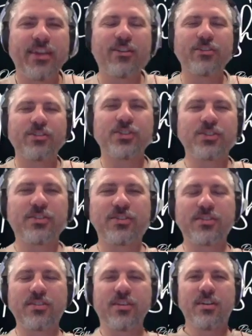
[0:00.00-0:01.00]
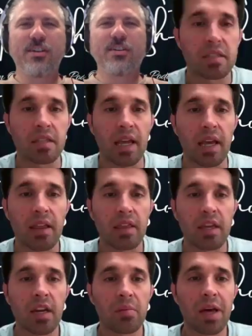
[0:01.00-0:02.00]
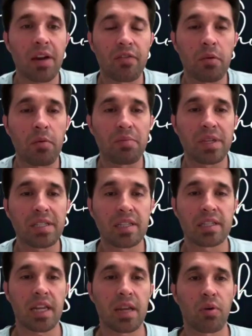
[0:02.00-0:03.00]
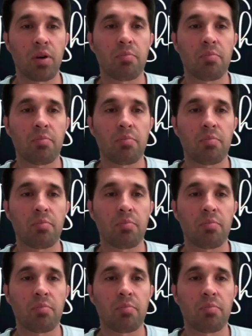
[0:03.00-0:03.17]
It's a business. Like, think about it from a business standpoint.